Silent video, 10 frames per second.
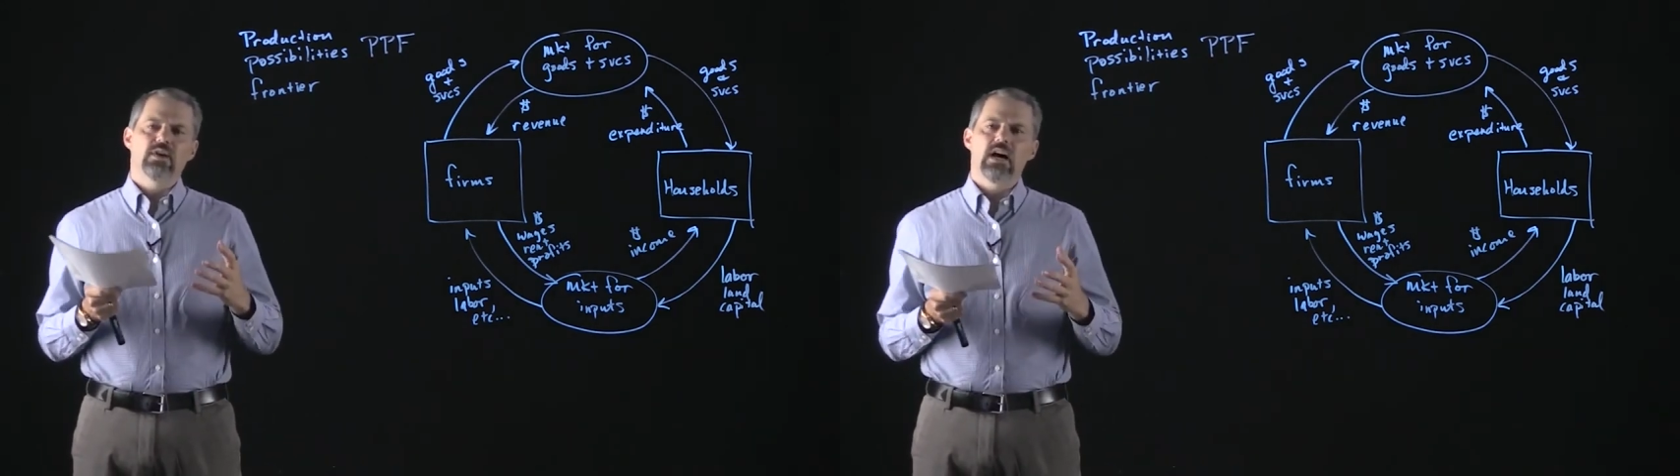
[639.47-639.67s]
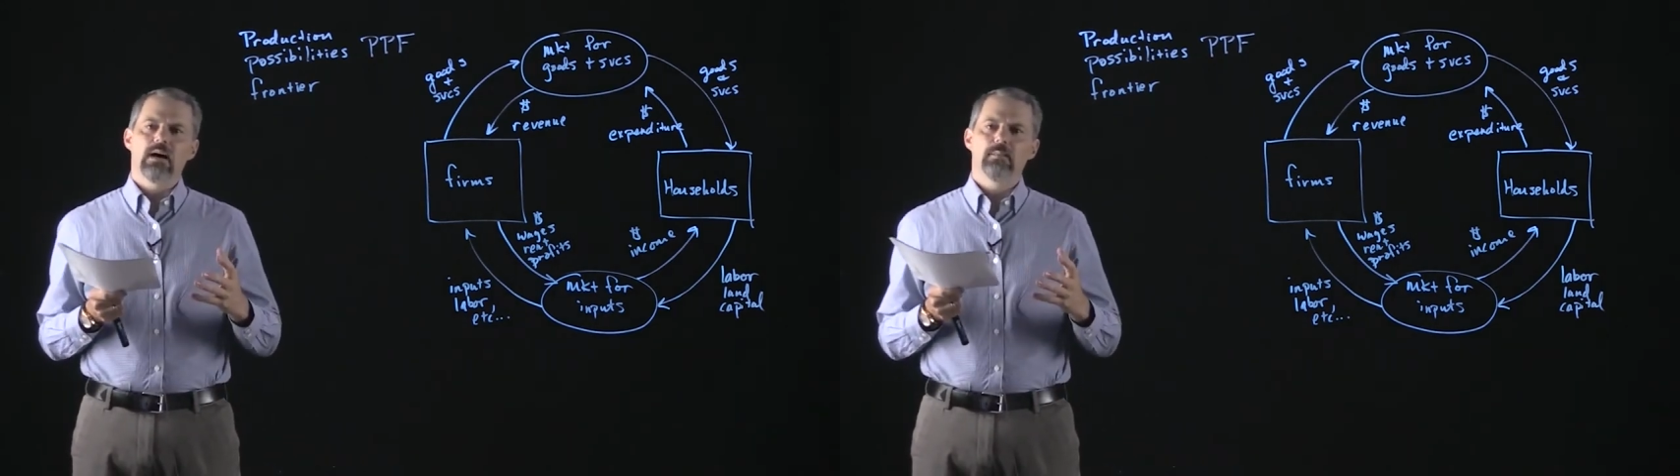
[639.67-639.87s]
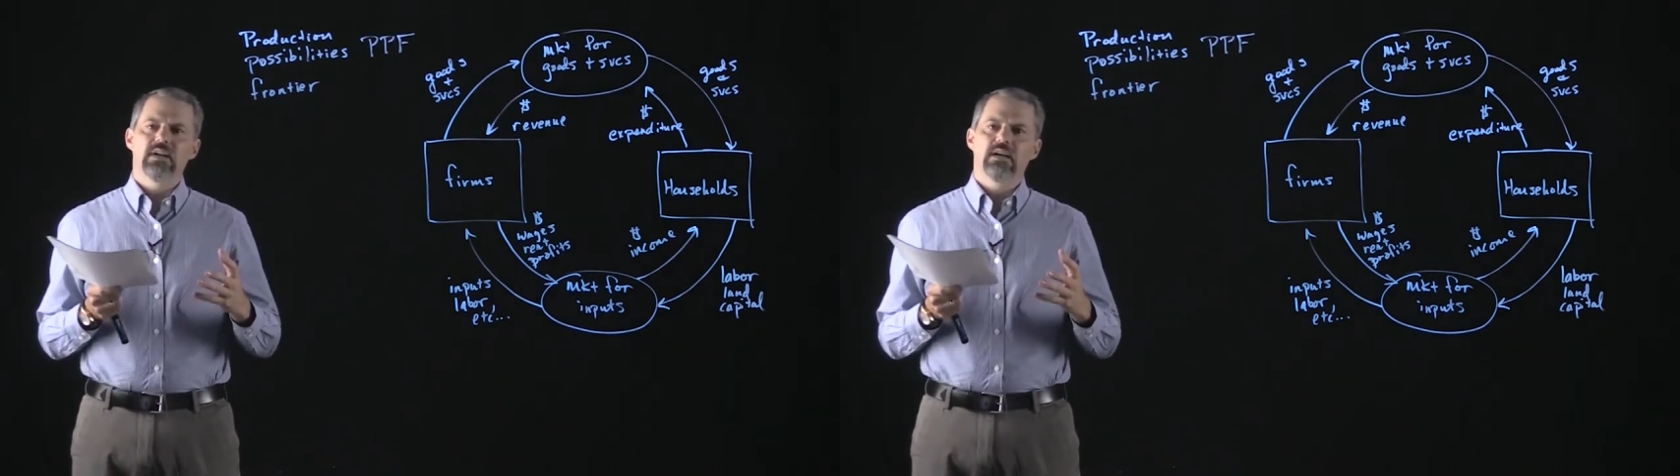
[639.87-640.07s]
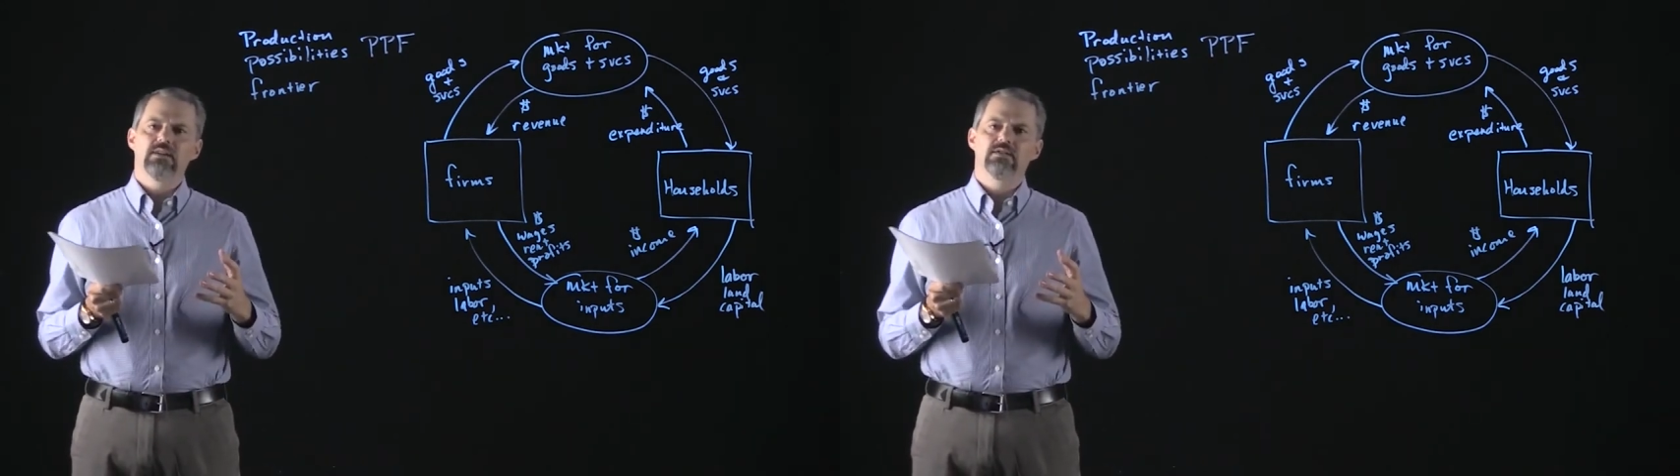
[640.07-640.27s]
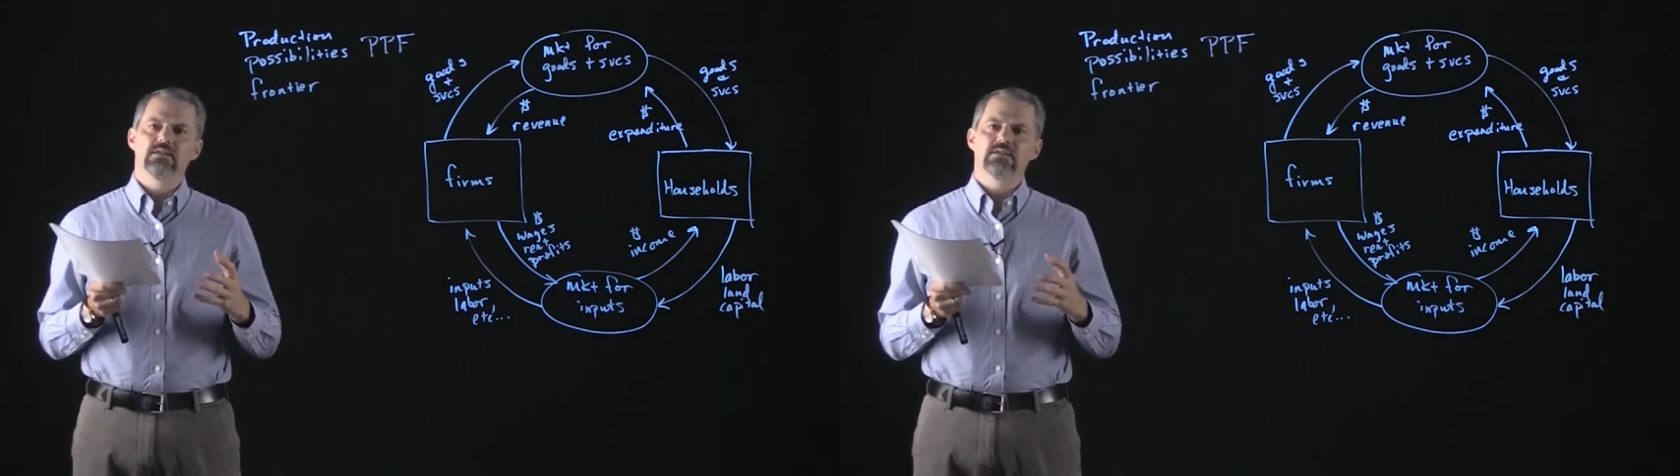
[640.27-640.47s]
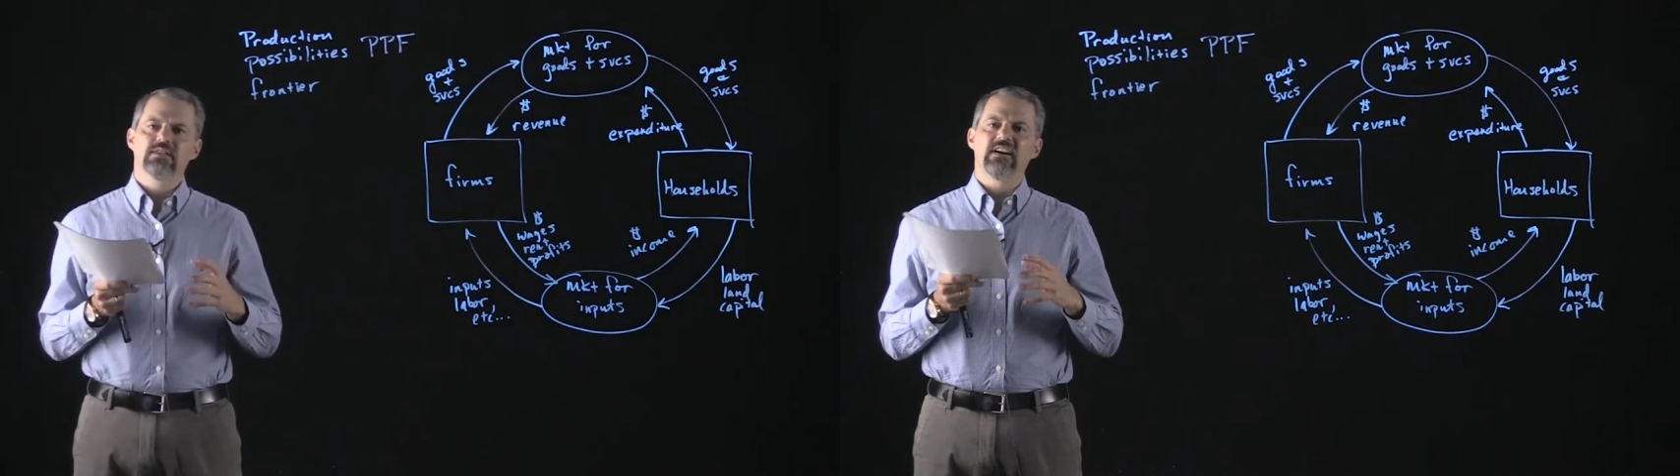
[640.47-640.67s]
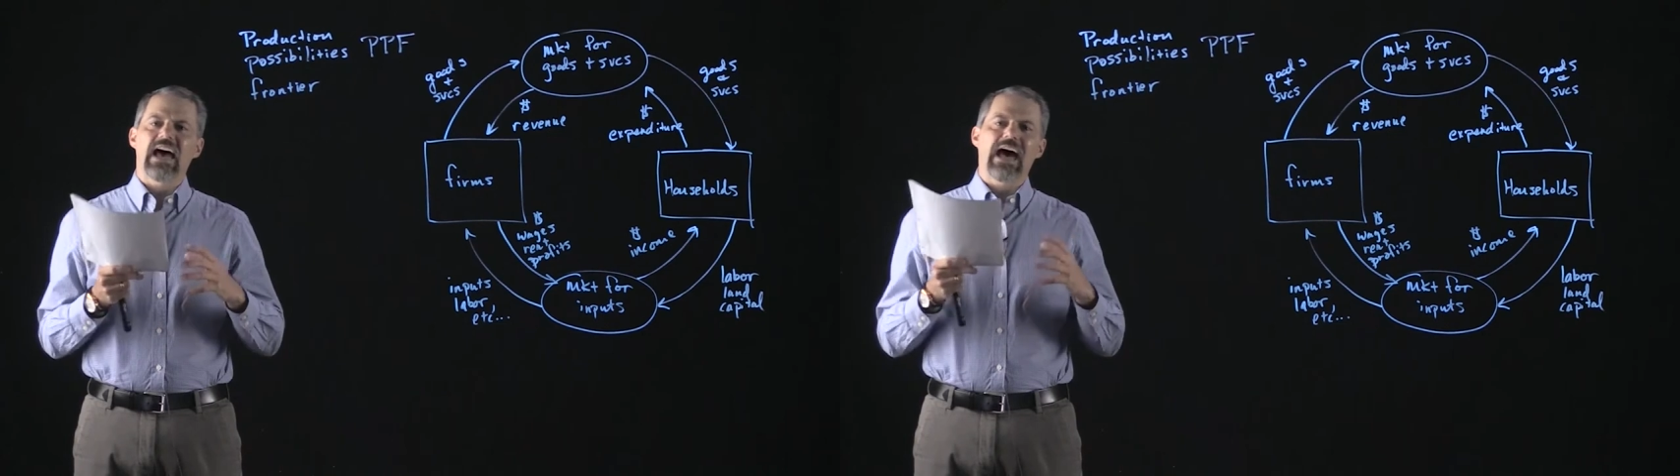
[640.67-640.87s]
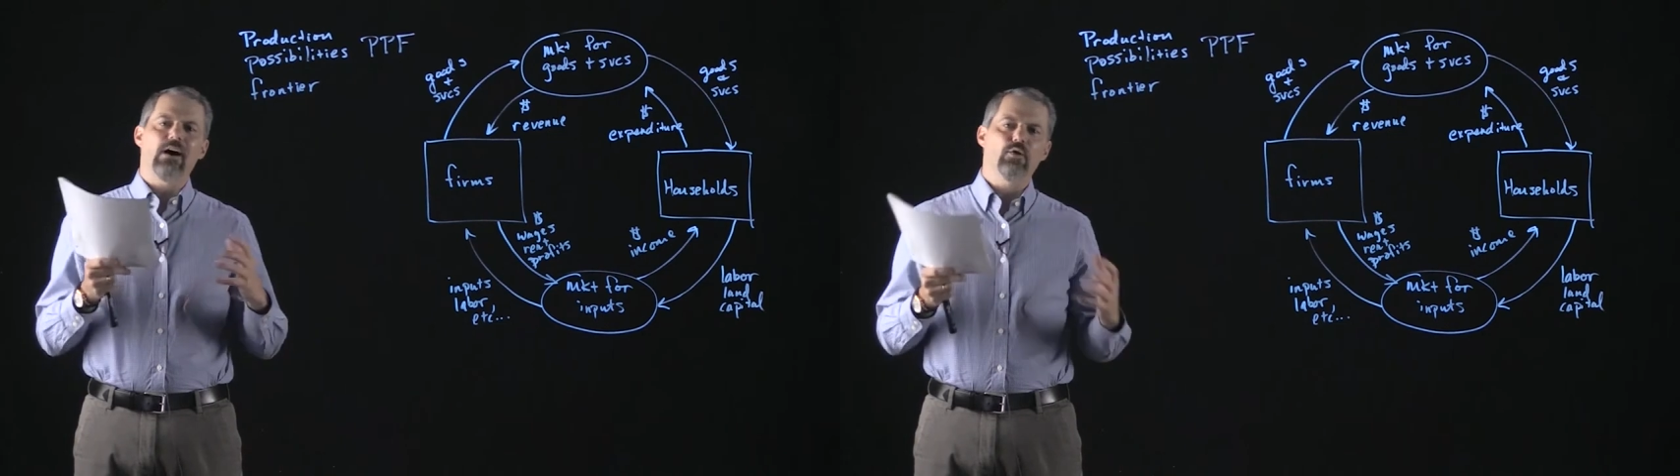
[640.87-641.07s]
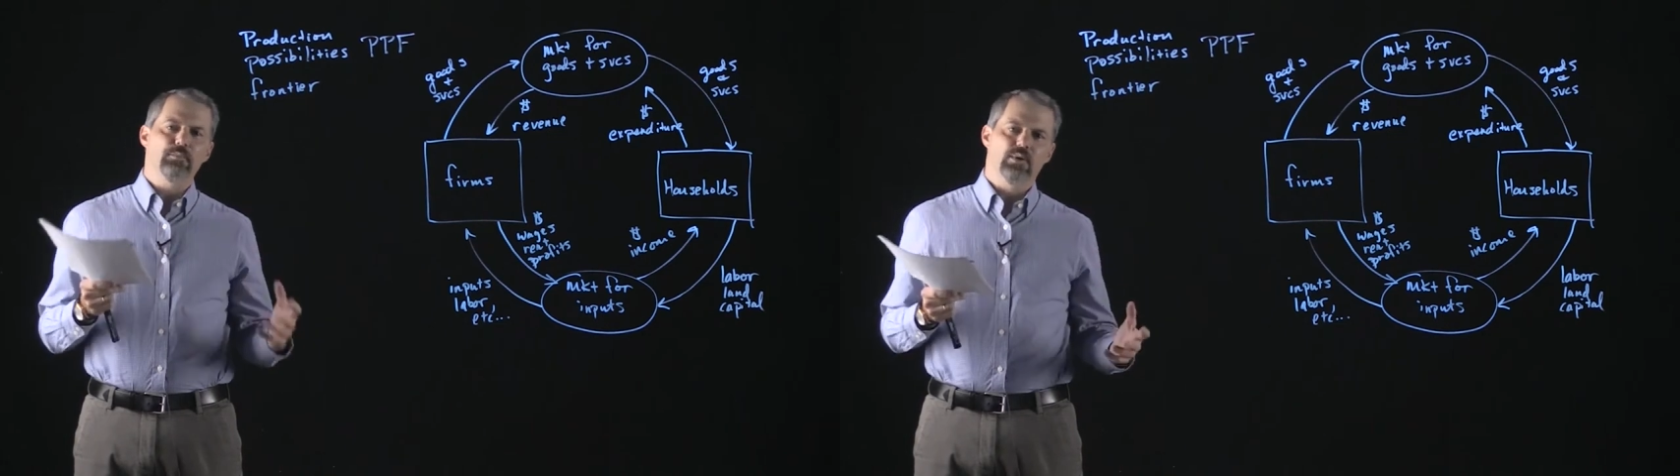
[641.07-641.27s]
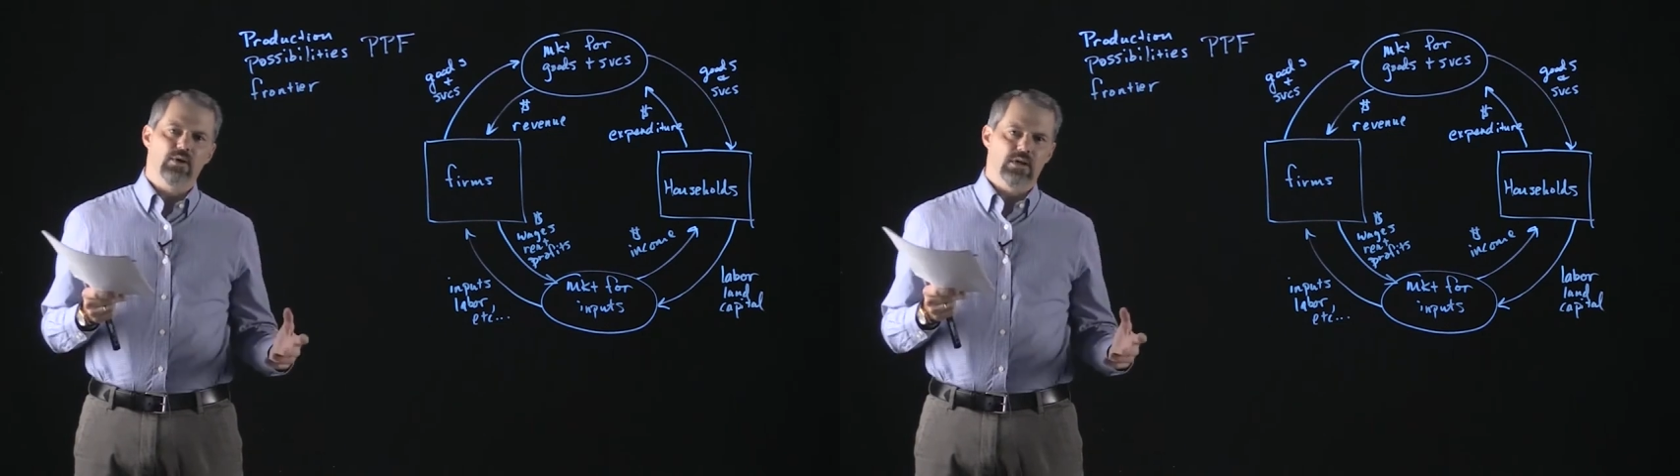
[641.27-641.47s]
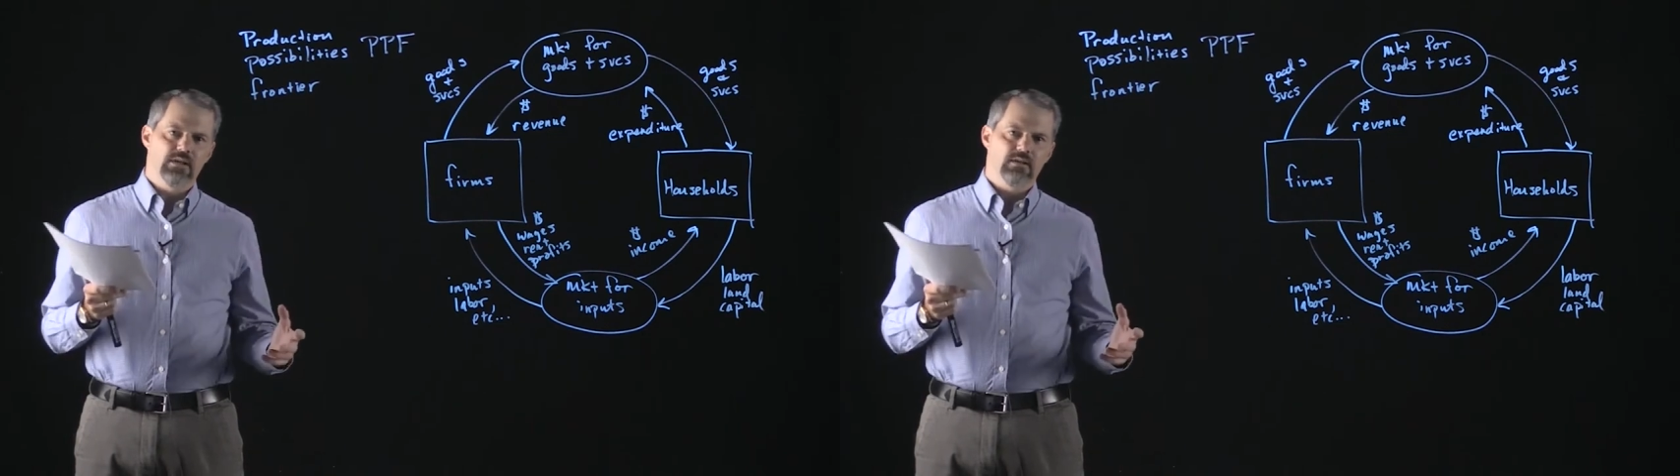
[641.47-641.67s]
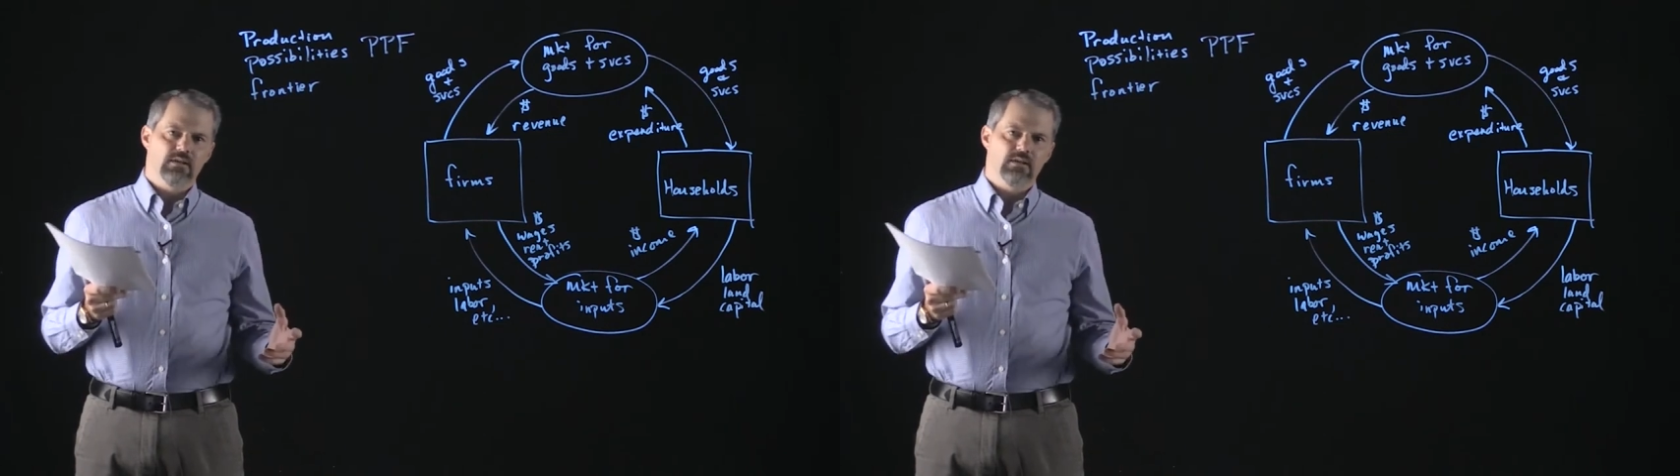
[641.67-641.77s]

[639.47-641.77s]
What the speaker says: combinations of output